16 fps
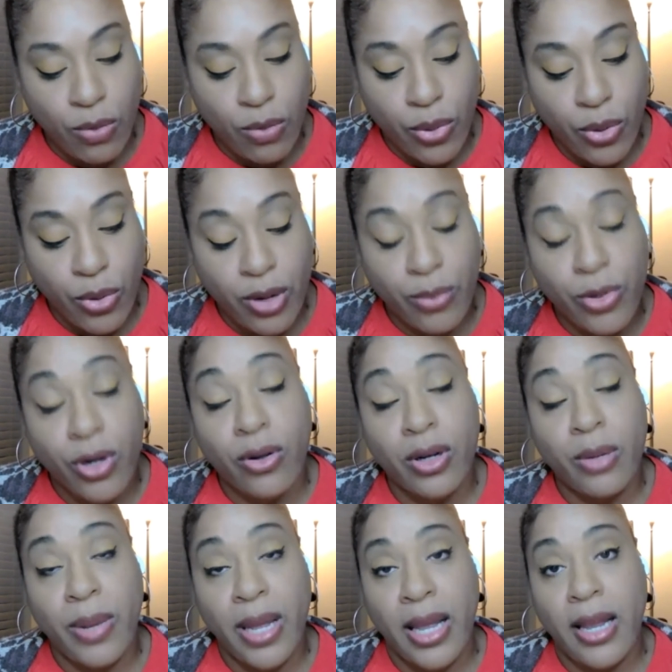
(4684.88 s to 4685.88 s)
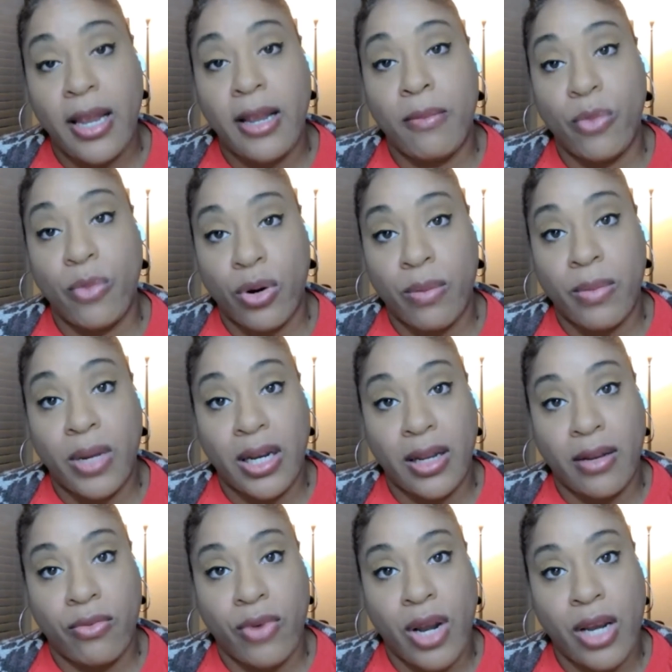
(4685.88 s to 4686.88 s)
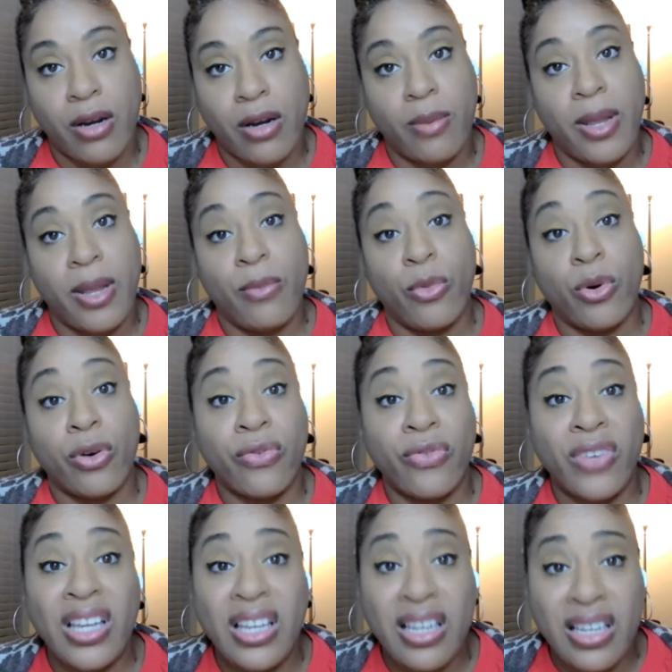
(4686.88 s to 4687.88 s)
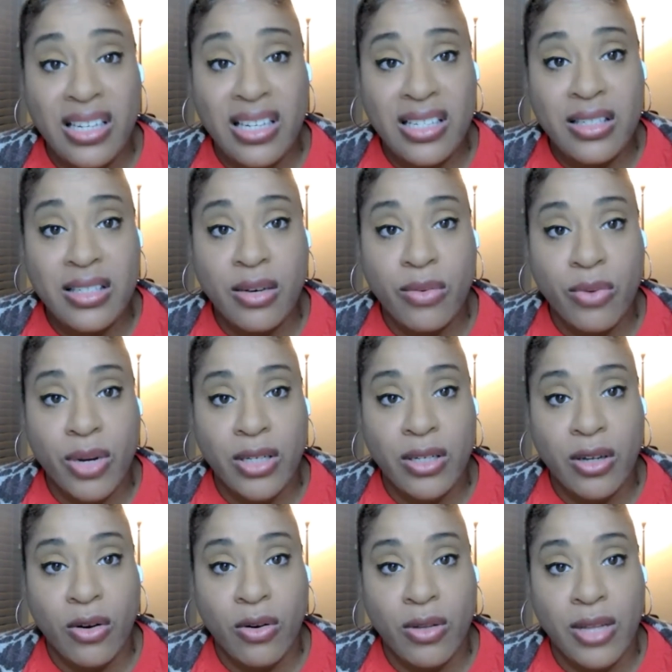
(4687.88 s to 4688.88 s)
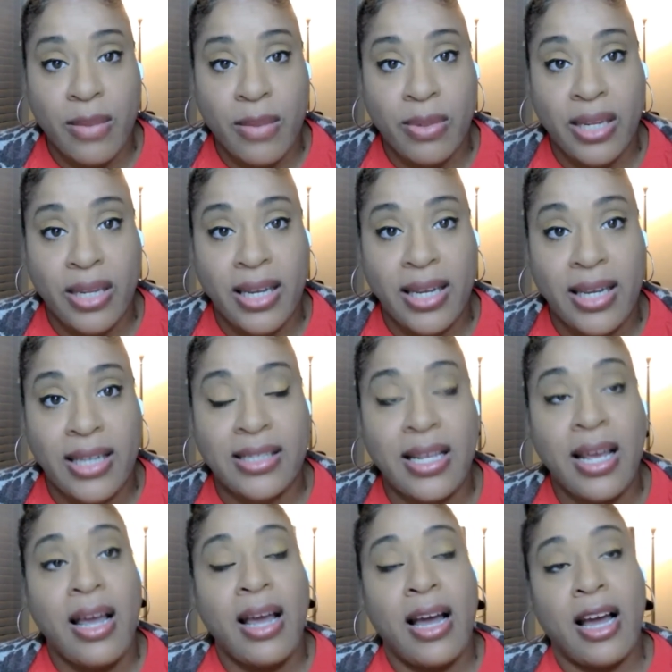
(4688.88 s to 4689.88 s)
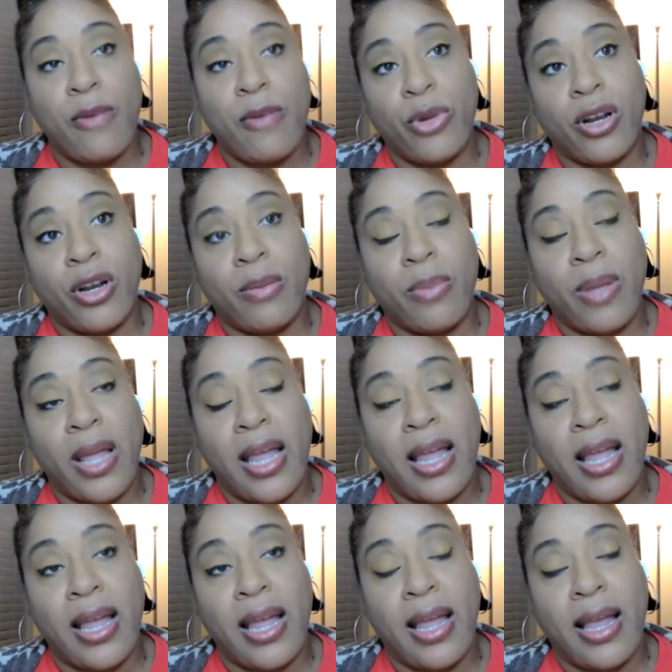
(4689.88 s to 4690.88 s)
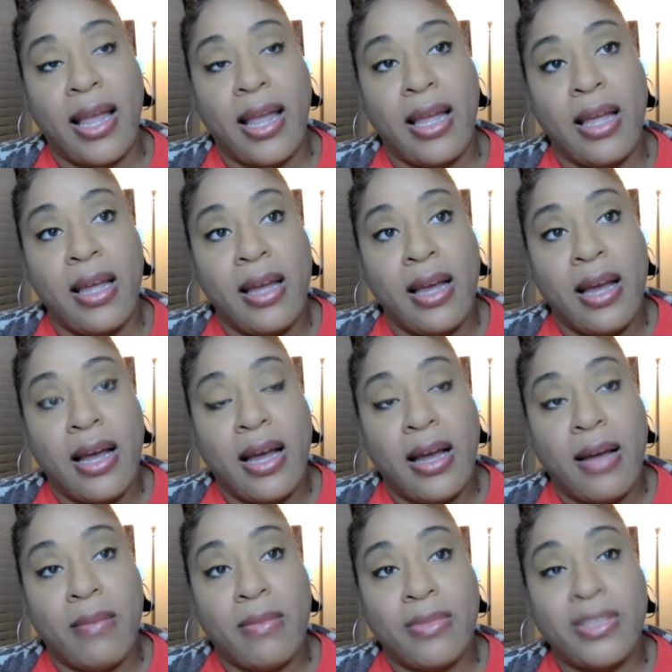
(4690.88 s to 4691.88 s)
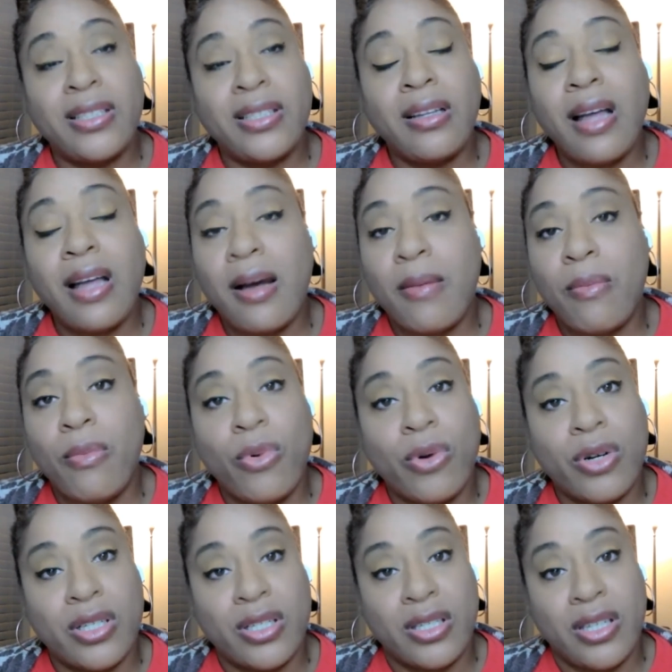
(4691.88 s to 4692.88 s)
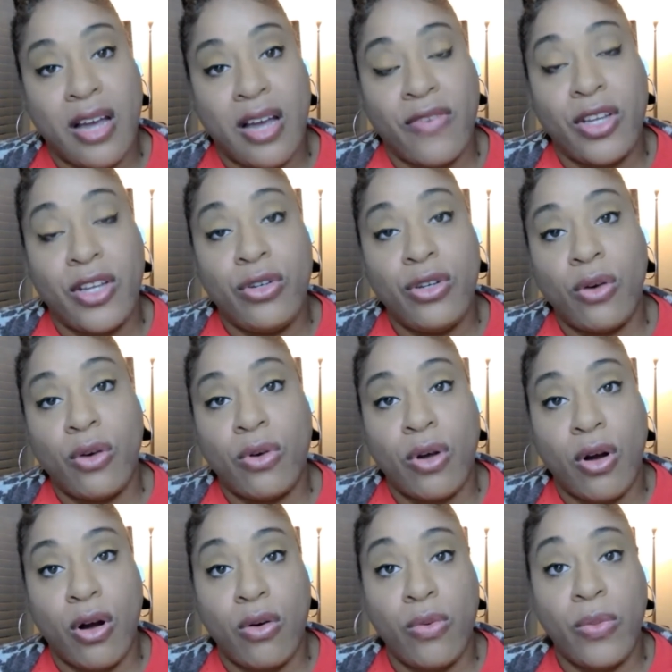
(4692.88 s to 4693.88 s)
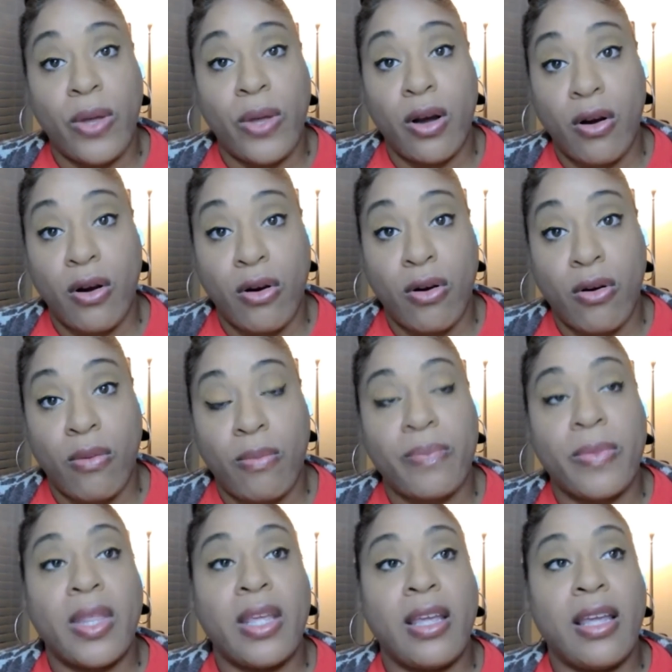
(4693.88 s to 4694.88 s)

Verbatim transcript: to own program, you're going to pay more money, right? You're going to pay more fees to rent to own that place. You're going to pay just a lot more stuff, and you don't own the home.